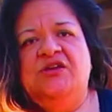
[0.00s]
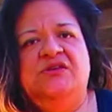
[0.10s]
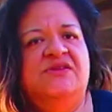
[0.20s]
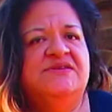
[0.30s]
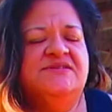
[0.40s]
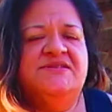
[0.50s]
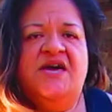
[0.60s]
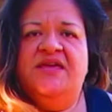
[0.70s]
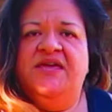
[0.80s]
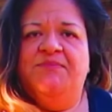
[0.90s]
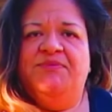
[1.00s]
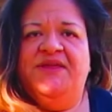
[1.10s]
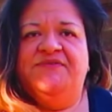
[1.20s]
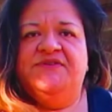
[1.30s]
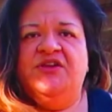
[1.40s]
This is not a hip
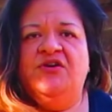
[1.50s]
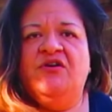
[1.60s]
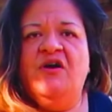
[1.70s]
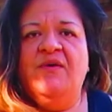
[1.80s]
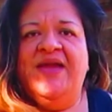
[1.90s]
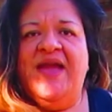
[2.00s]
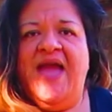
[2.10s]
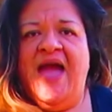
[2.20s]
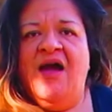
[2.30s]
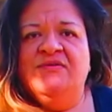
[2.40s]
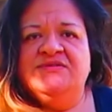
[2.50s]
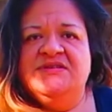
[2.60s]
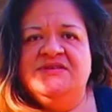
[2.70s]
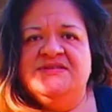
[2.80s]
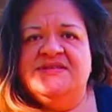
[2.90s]
lift. You're going out
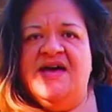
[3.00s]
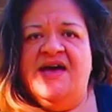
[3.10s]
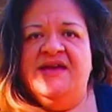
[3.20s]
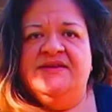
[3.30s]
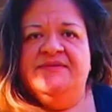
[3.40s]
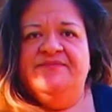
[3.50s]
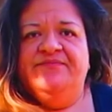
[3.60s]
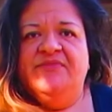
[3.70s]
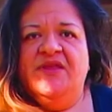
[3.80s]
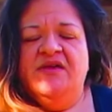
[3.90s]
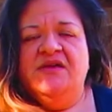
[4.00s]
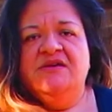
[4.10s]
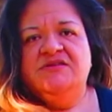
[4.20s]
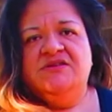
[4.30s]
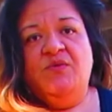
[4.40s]
to the side.
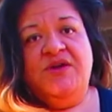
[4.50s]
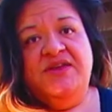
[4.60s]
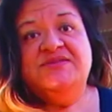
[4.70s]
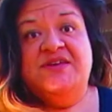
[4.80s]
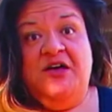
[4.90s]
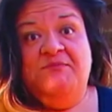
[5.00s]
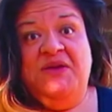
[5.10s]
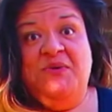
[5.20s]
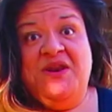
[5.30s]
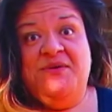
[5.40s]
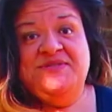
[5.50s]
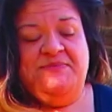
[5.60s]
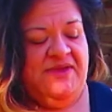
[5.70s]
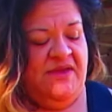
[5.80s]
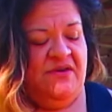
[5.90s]
So what used to help me when I was a
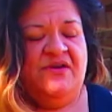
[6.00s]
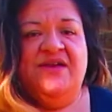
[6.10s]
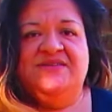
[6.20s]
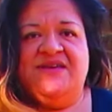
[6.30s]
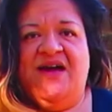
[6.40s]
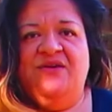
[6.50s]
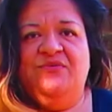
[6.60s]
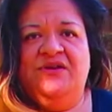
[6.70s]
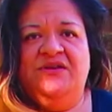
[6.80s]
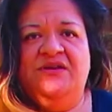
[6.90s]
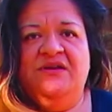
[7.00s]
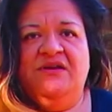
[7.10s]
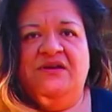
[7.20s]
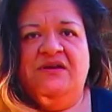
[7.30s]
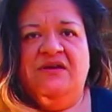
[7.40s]
beginner is I would
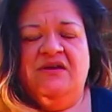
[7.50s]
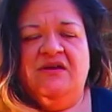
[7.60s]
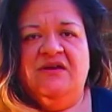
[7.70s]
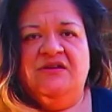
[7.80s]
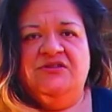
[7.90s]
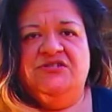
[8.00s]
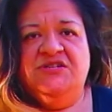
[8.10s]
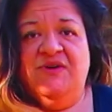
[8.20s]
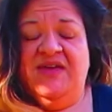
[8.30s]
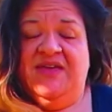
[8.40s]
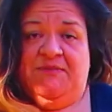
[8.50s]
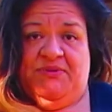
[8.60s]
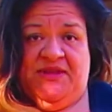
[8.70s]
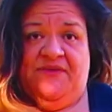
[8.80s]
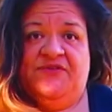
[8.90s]
do a hip
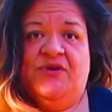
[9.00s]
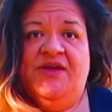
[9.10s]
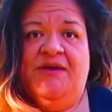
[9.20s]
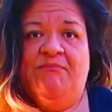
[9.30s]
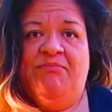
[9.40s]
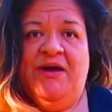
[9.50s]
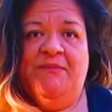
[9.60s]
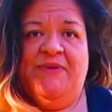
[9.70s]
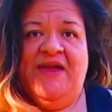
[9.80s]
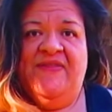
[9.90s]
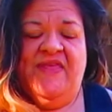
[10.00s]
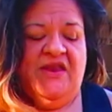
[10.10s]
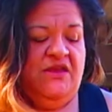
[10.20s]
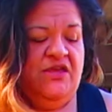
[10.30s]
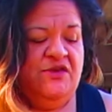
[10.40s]
lift or a hip bump and
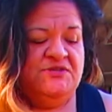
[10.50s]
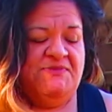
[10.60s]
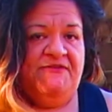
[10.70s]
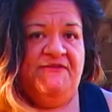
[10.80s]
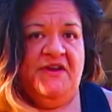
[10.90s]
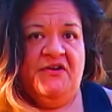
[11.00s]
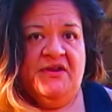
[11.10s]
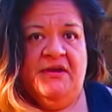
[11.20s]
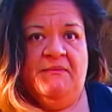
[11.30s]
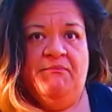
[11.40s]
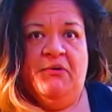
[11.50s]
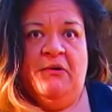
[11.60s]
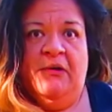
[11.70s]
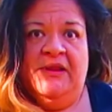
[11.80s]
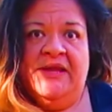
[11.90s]
then use my finger to
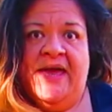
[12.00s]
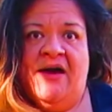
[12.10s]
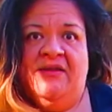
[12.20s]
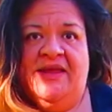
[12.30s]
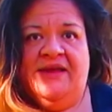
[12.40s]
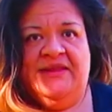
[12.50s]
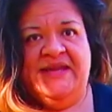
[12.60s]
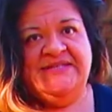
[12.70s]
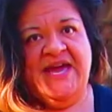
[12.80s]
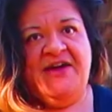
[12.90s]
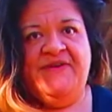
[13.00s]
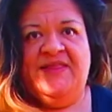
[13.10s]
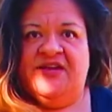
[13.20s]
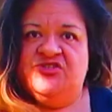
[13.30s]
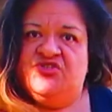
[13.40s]
pull it out like taffy,
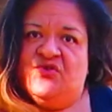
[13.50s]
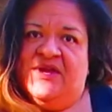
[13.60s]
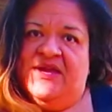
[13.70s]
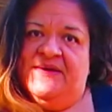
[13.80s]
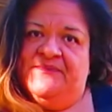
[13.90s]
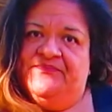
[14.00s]
like a string.